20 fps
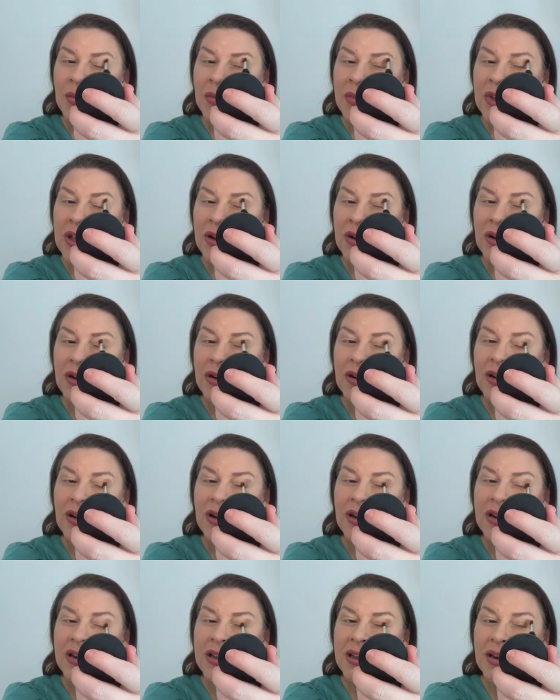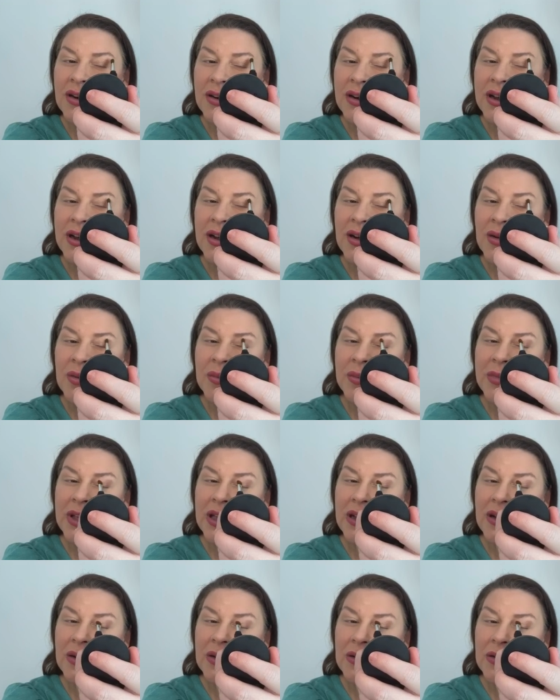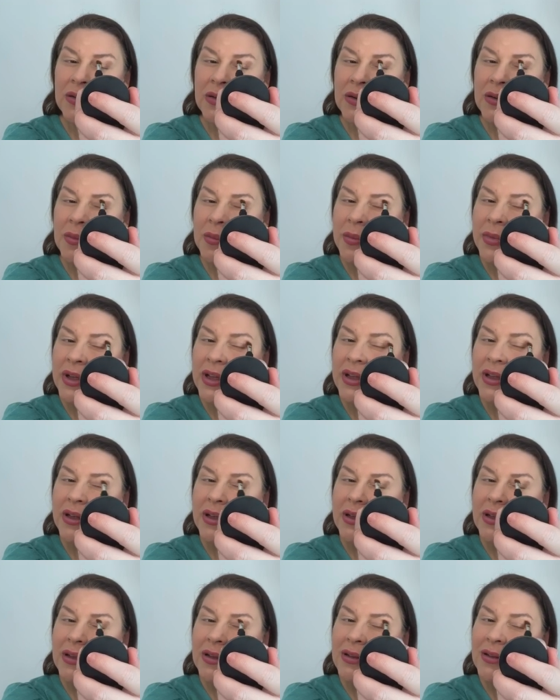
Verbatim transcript: mirror on here to help me out a little bit.